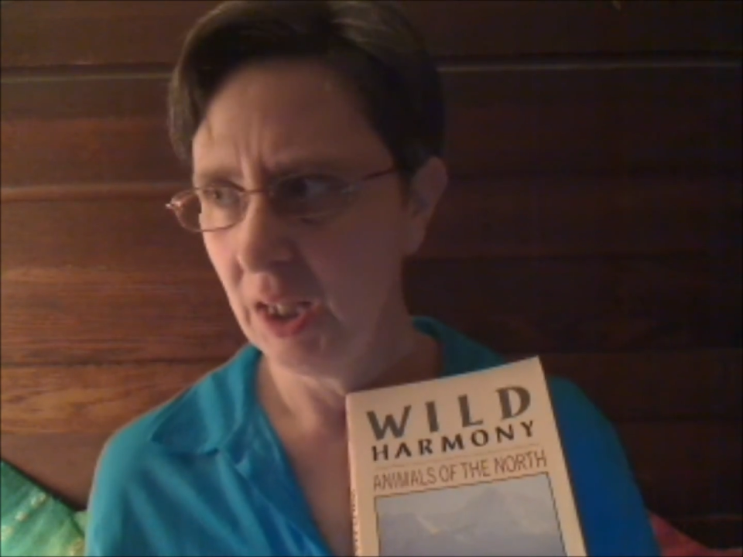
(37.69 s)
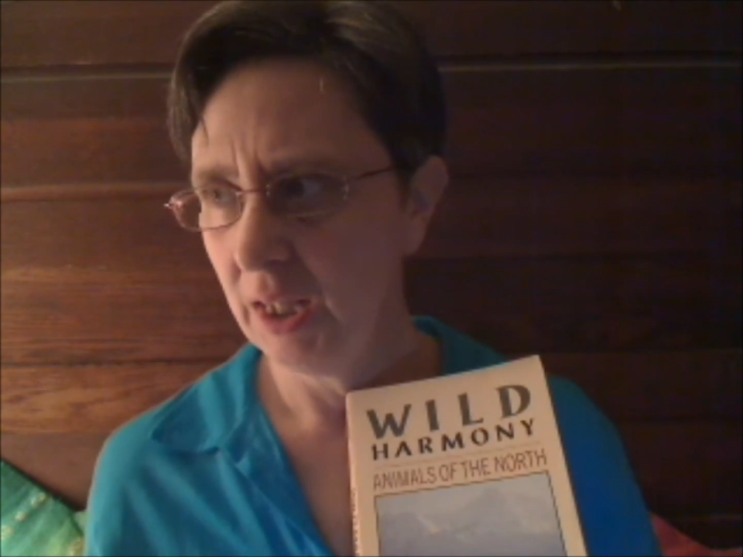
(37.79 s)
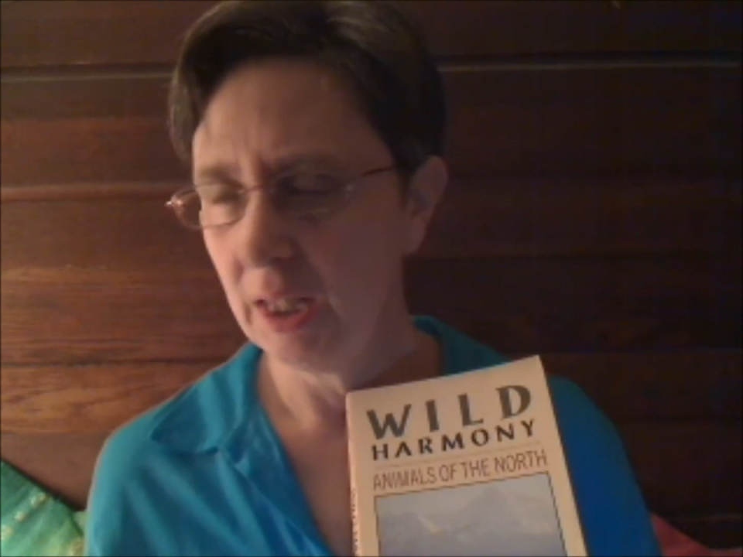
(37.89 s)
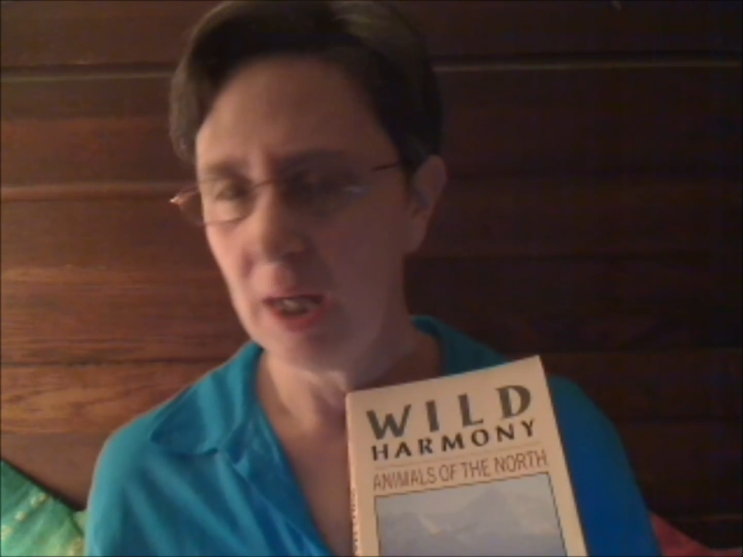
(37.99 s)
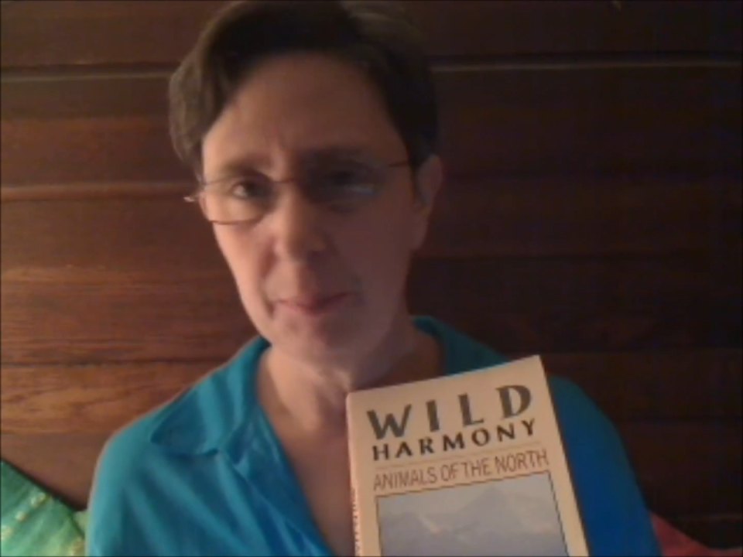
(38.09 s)

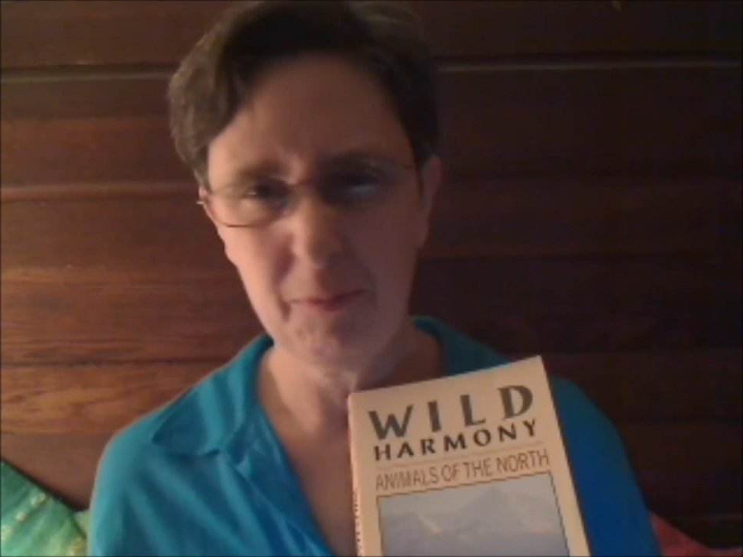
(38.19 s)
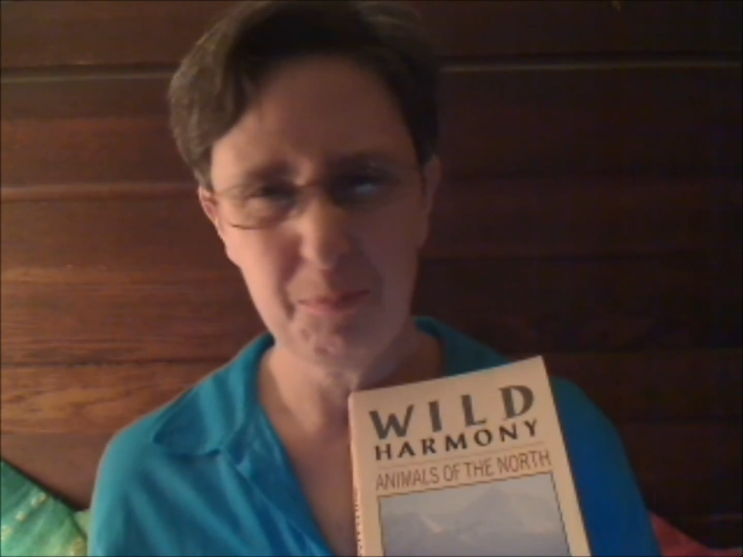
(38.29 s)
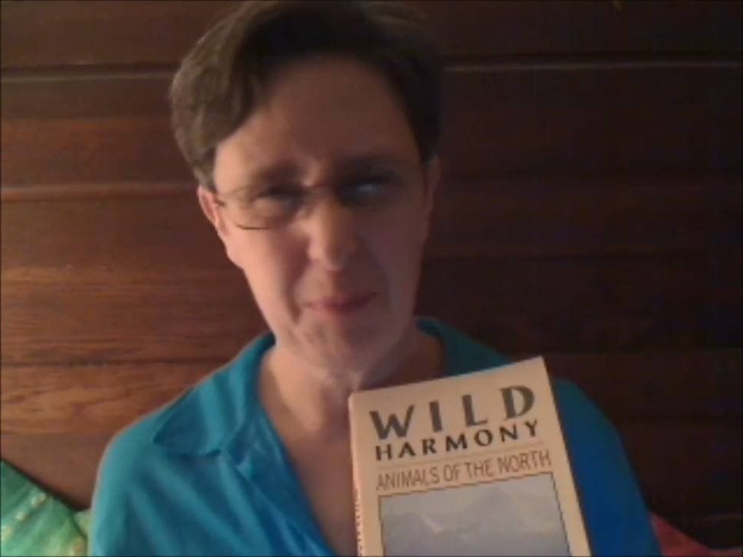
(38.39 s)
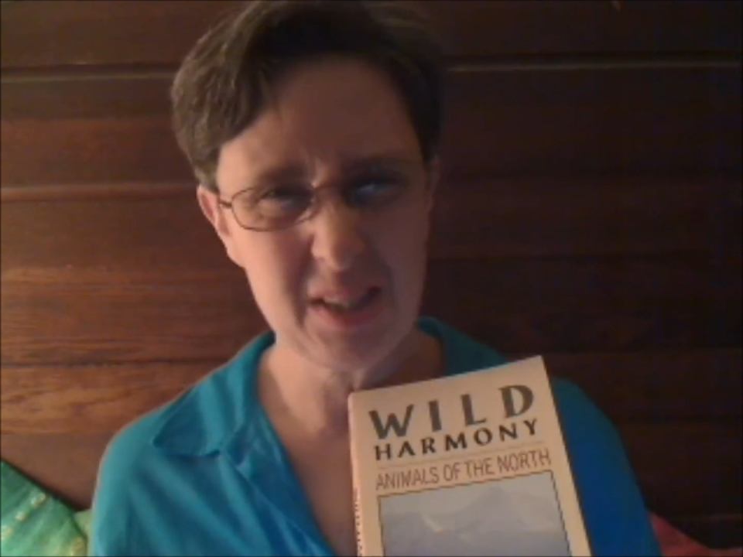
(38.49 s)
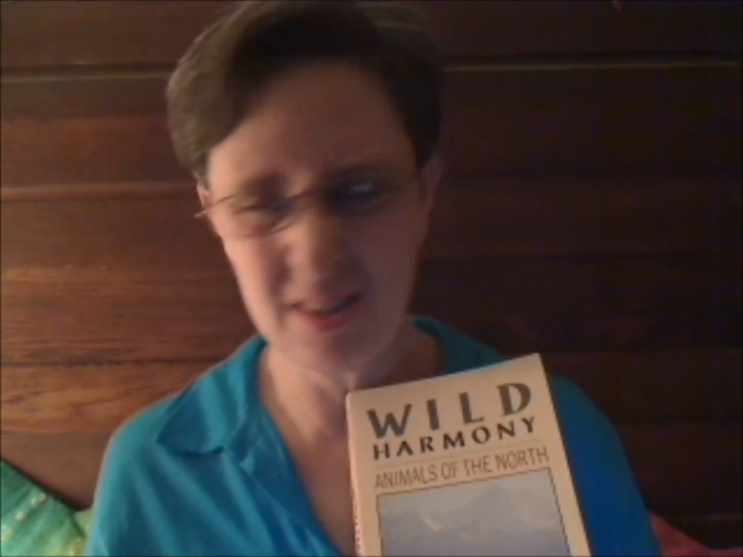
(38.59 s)
in a couple of
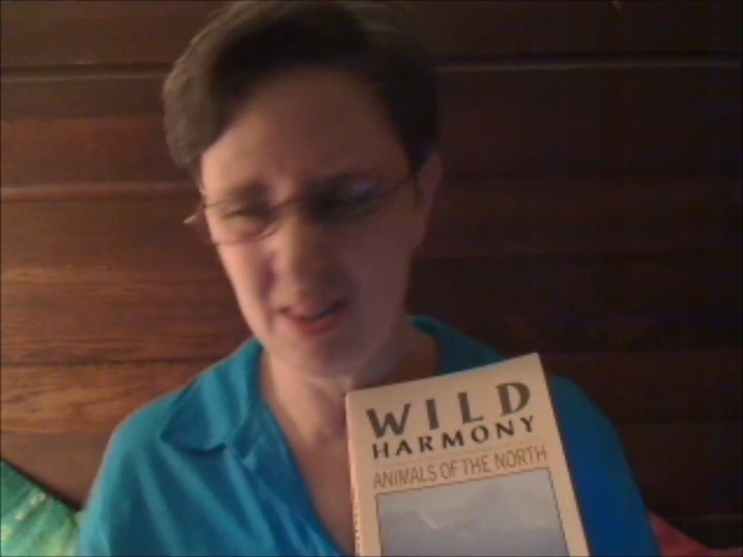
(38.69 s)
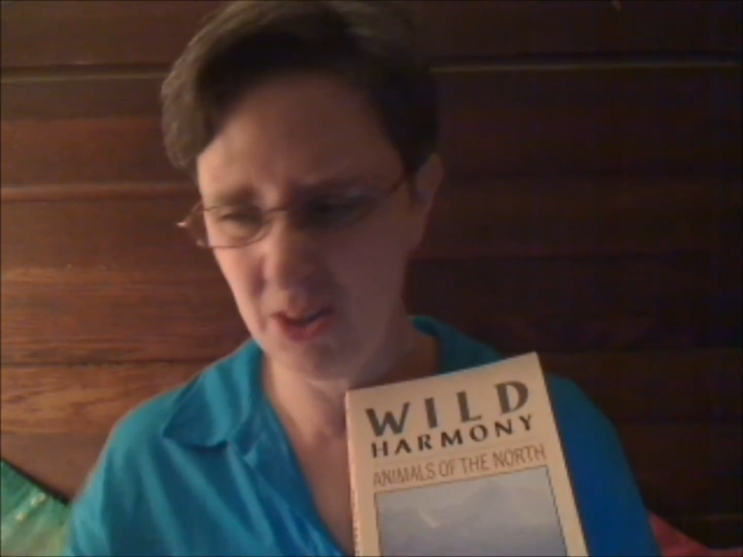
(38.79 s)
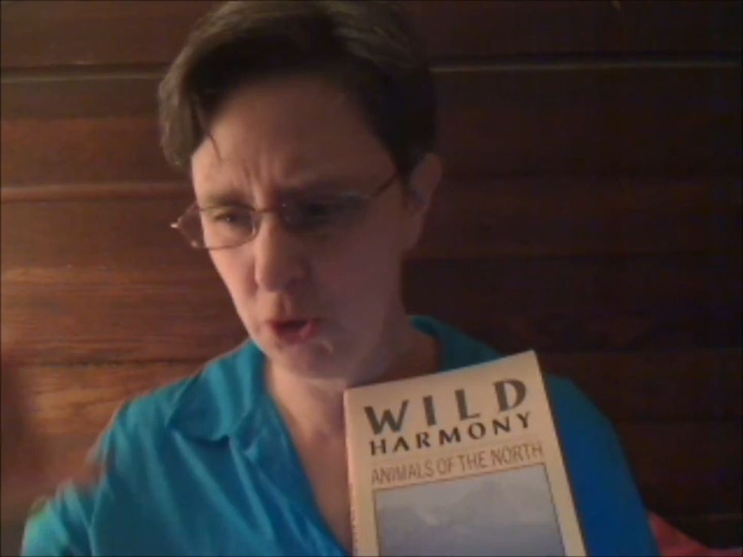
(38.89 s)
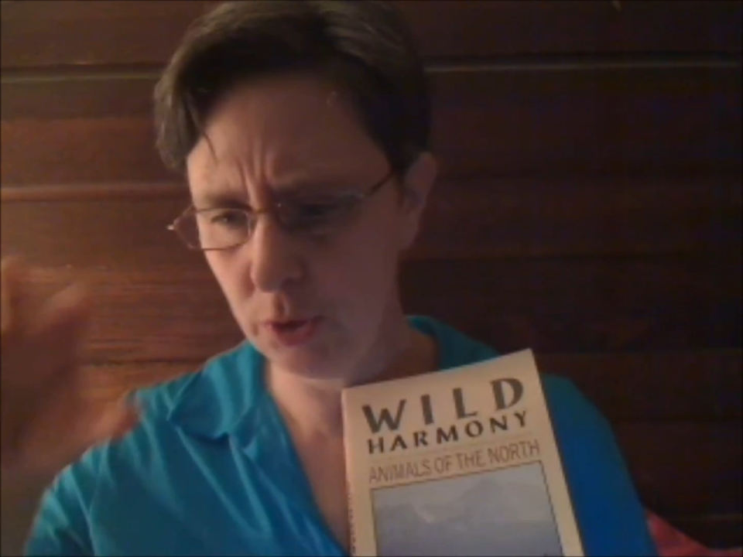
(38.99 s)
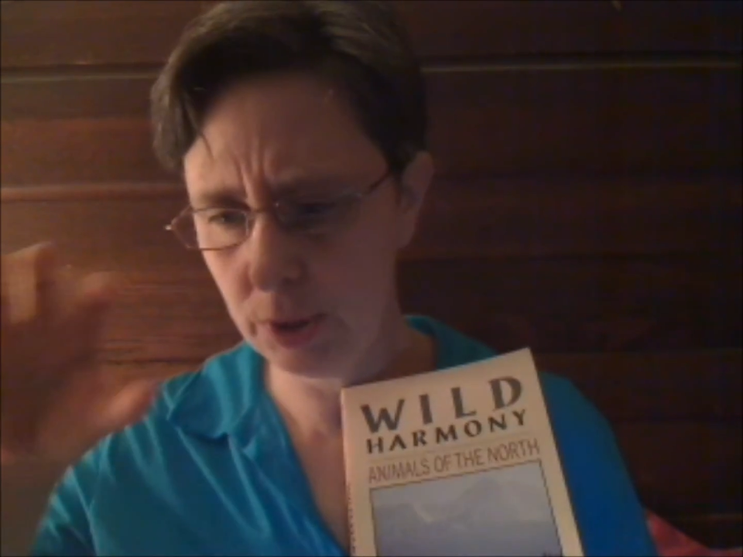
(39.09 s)
buses
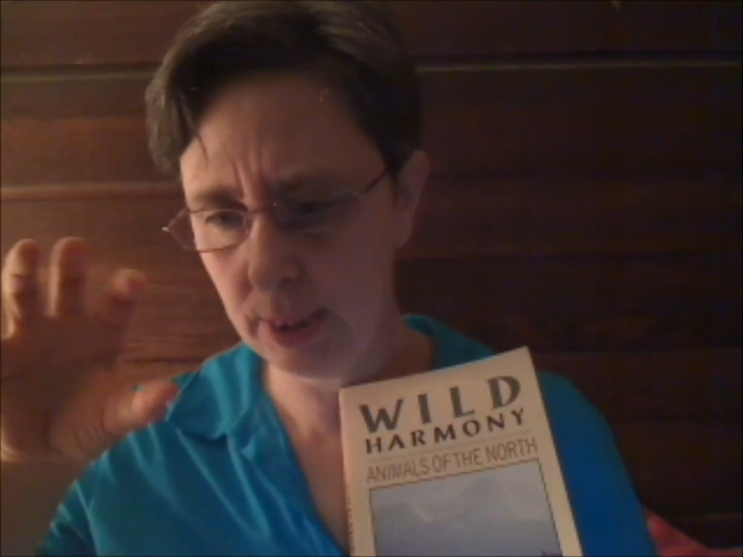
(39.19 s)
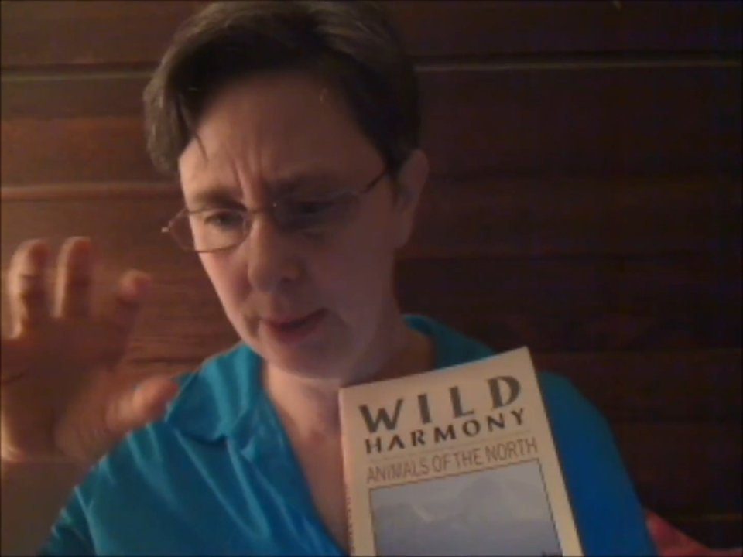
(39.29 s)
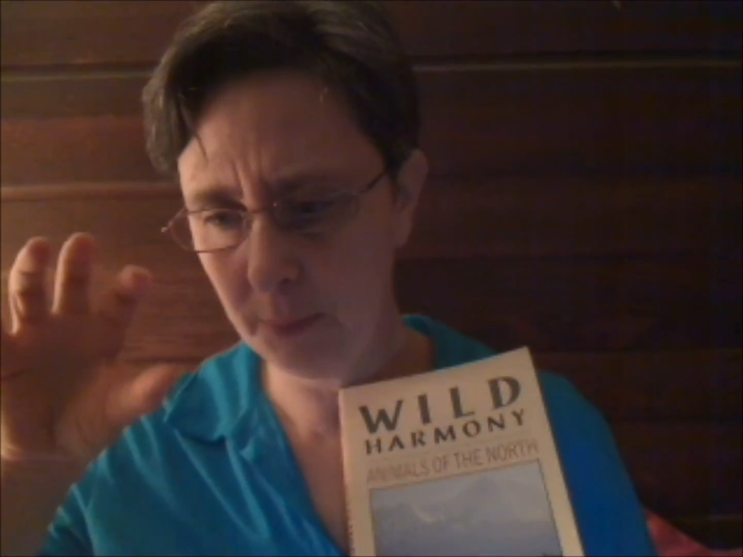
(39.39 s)
joined together